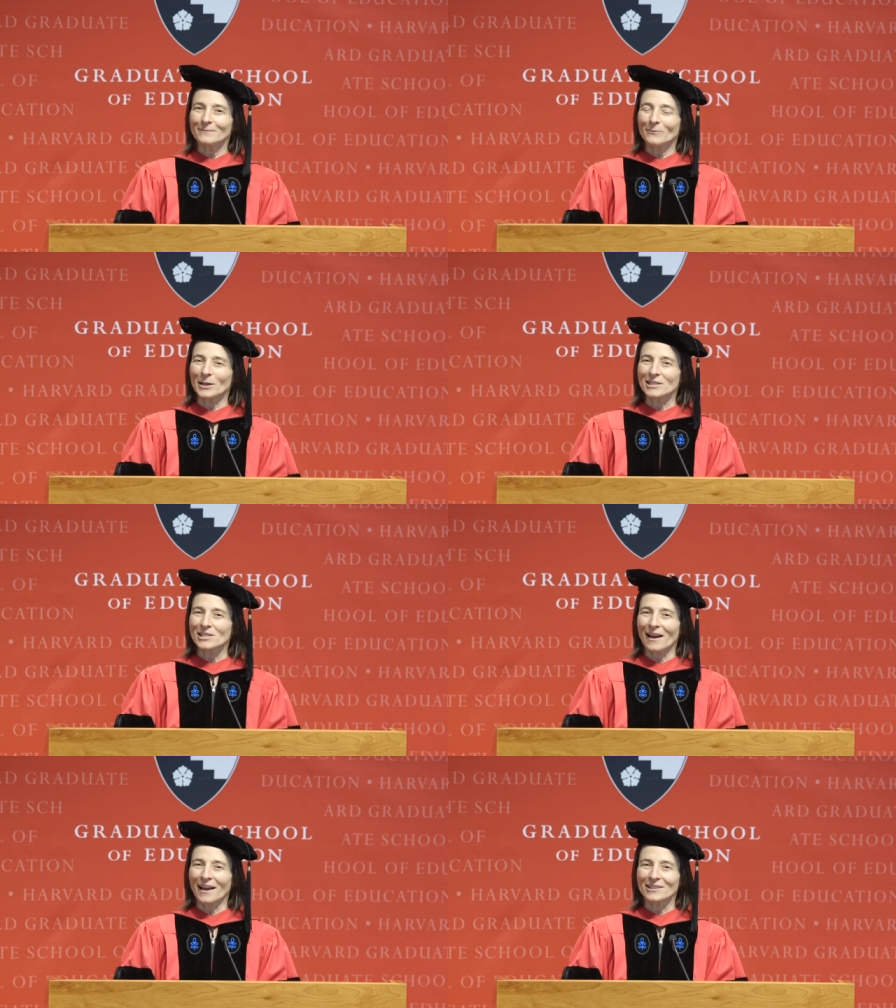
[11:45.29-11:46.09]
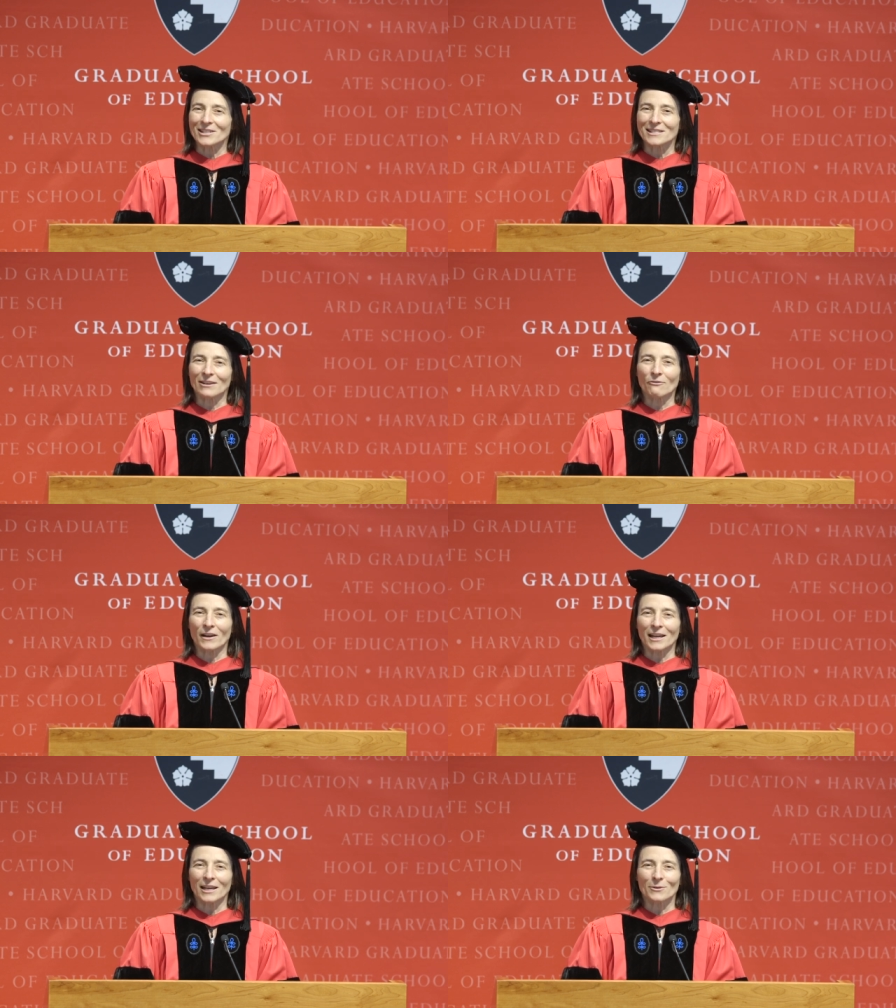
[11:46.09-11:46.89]
which I just
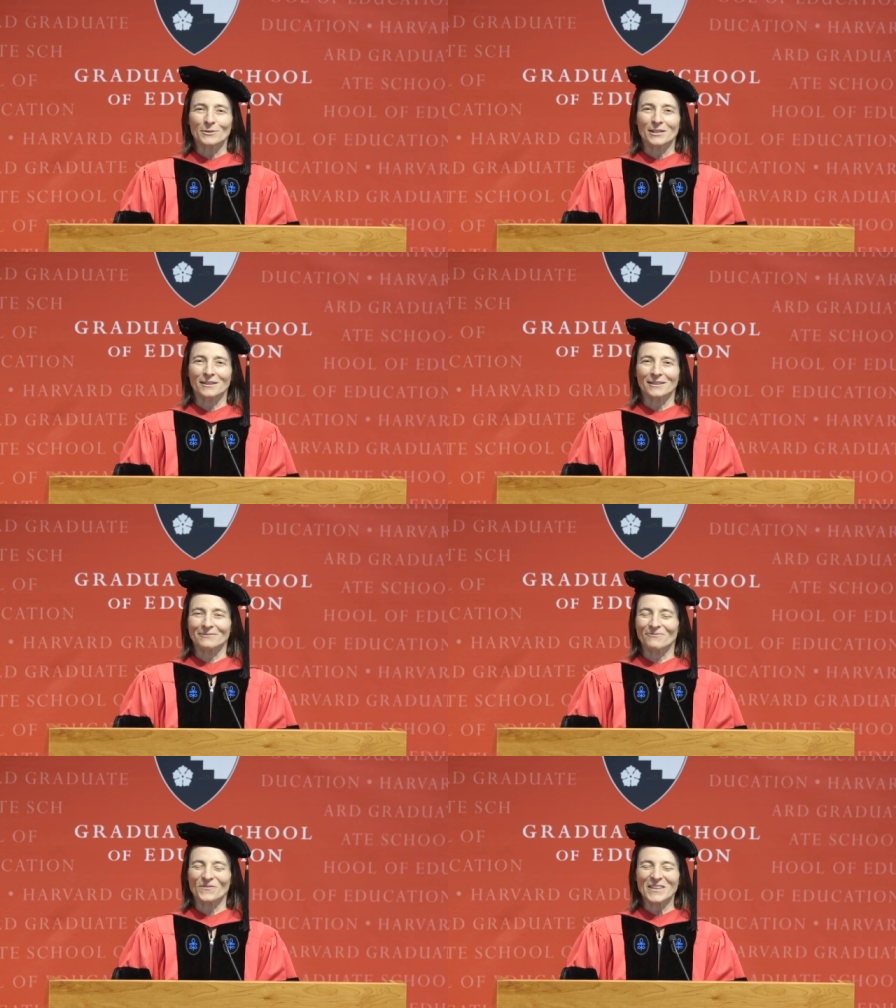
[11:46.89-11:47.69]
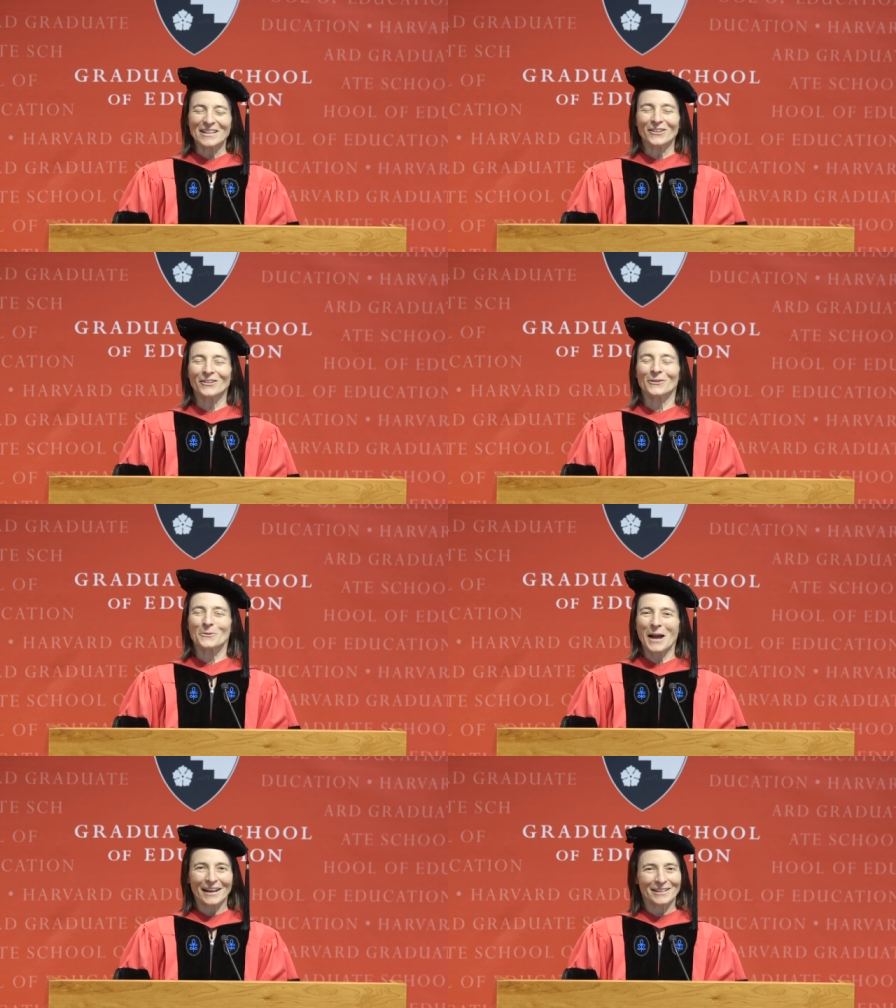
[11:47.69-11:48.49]
invite you to feel
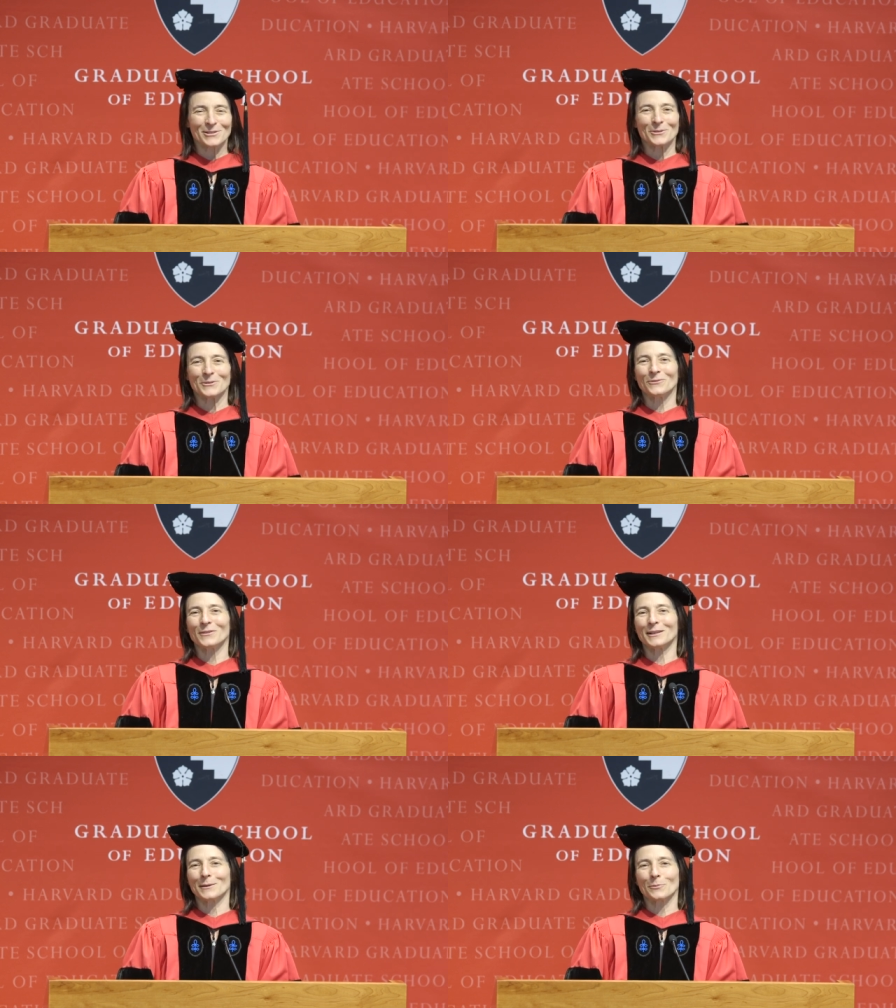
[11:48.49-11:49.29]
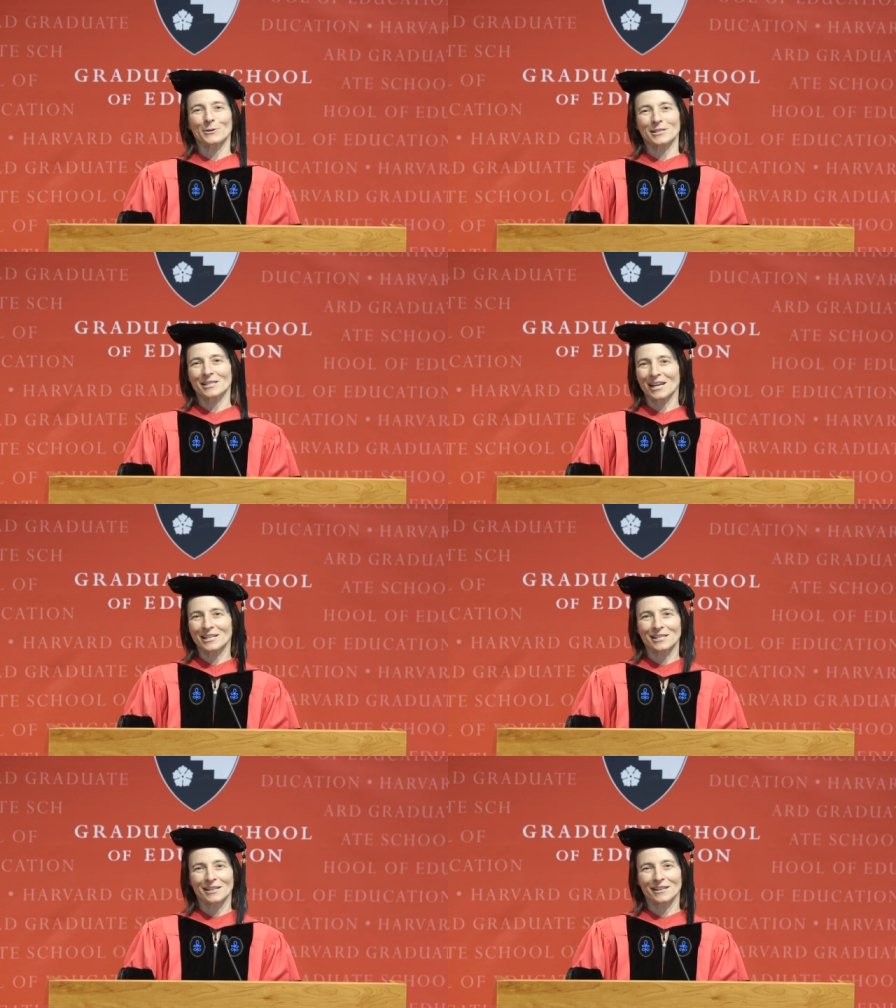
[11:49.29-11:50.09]
gratitude, feel
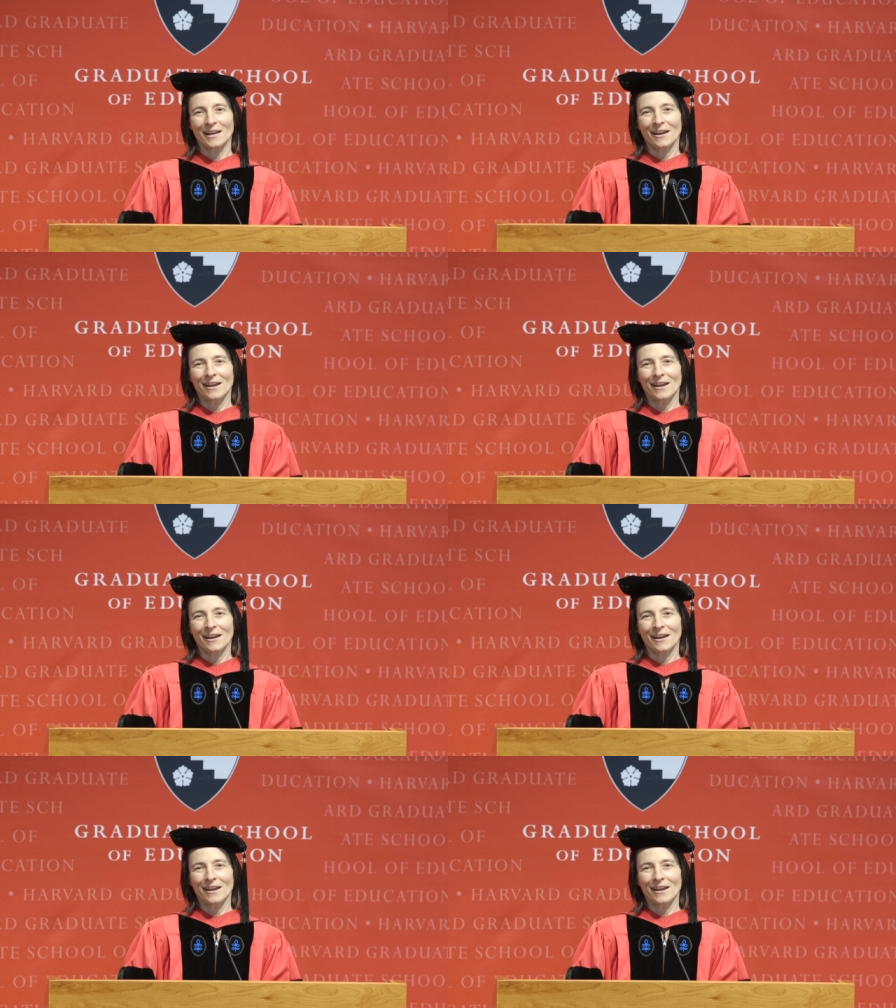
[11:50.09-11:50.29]
appreciation